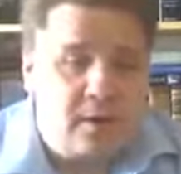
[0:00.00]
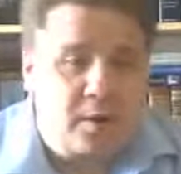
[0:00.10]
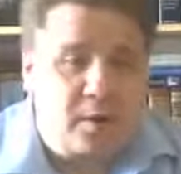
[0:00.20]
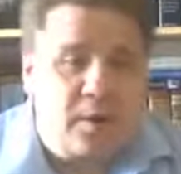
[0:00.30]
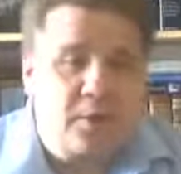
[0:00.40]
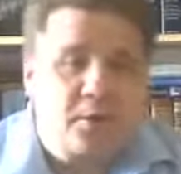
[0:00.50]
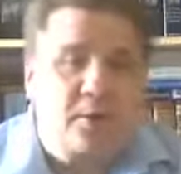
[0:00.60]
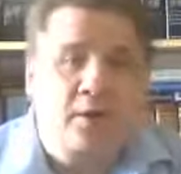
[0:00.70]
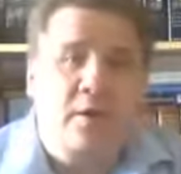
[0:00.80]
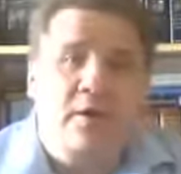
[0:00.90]
he could
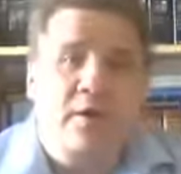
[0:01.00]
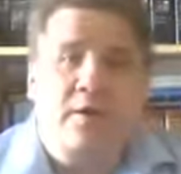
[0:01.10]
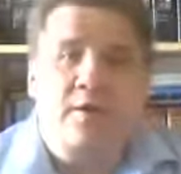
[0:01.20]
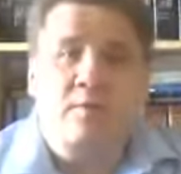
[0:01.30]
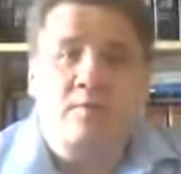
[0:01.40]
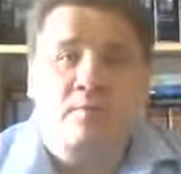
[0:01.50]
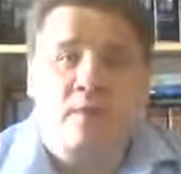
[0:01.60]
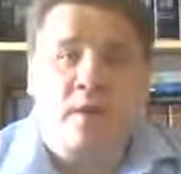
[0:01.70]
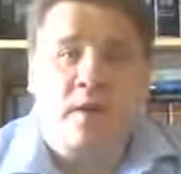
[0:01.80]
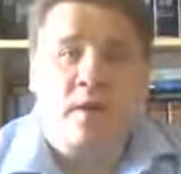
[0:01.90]
actually
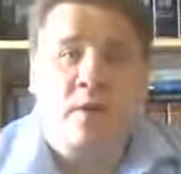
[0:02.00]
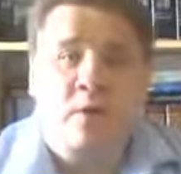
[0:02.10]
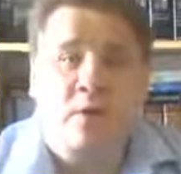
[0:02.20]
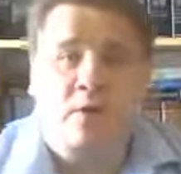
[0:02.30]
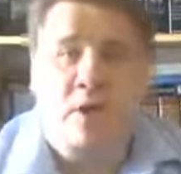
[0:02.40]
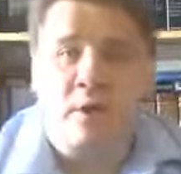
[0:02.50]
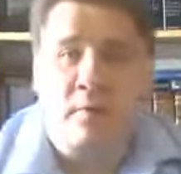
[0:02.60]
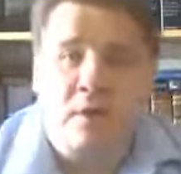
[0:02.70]
take a long time